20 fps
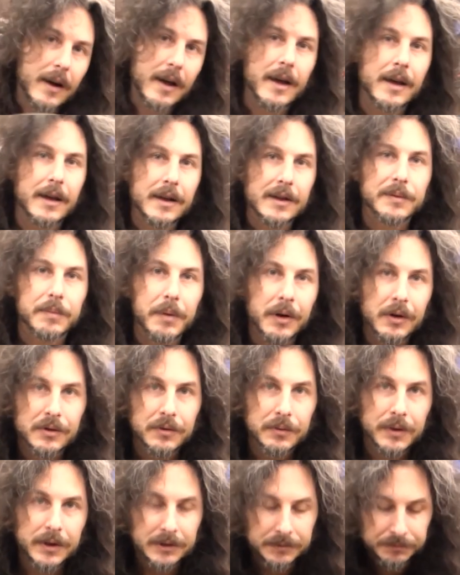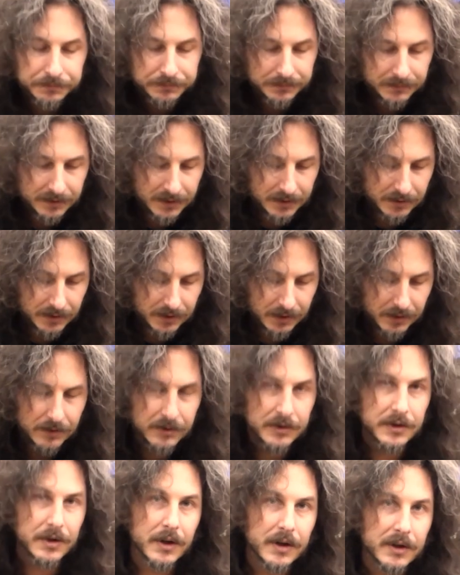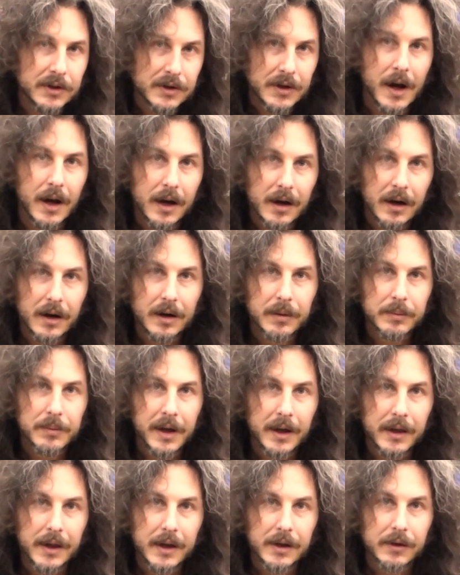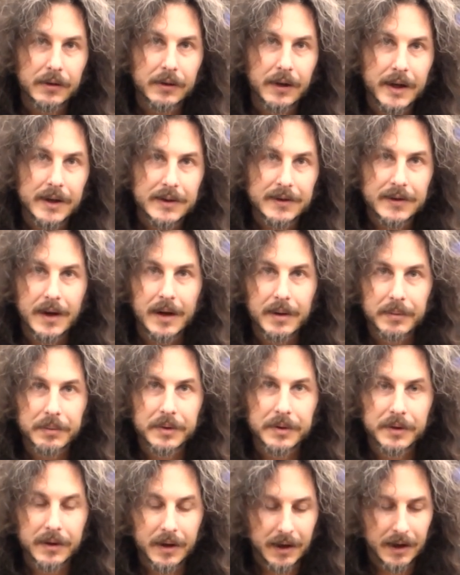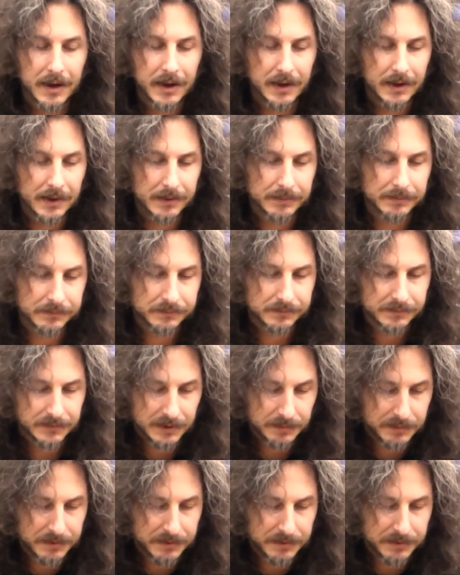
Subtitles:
a spoked wheel, so you use your stock hub and then you lace up some